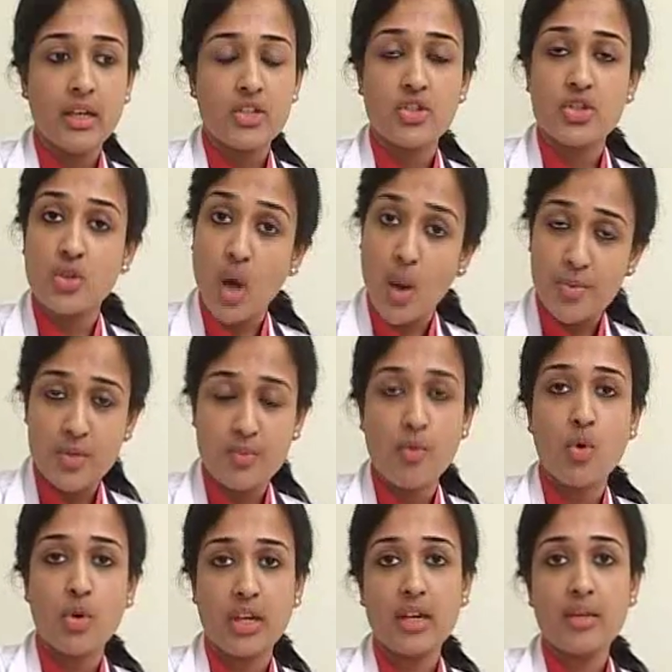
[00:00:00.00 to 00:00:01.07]
stop
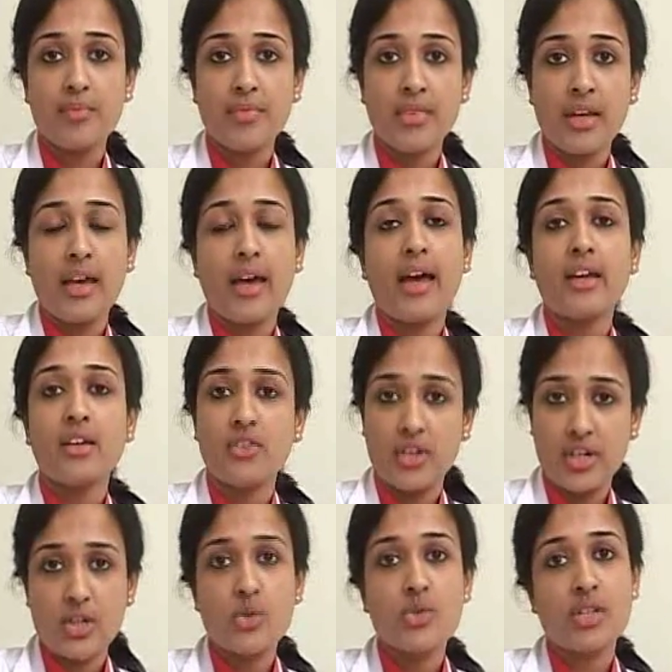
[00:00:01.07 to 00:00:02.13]
smoking and
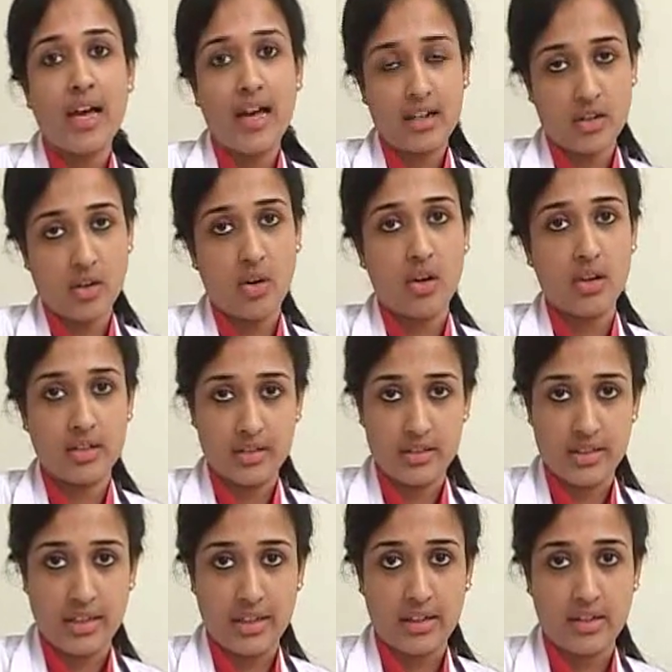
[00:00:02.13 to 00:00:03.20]
reduce alcohol
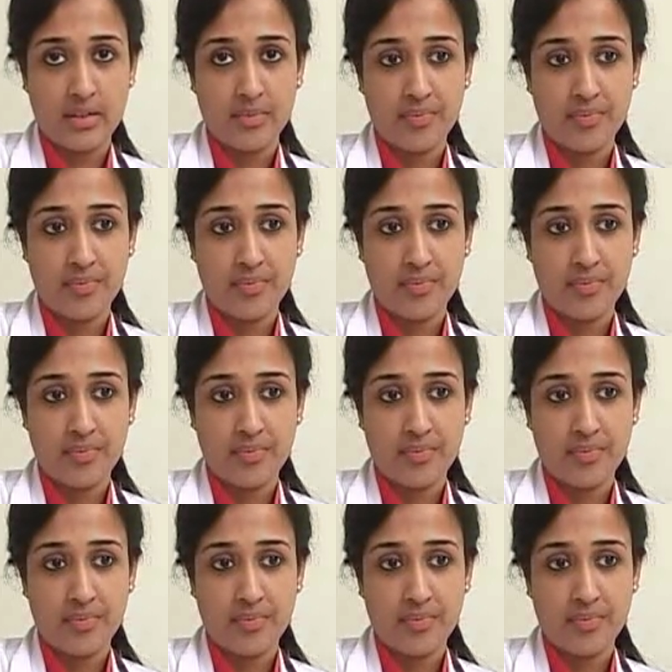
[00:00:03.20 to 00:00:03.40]
intake.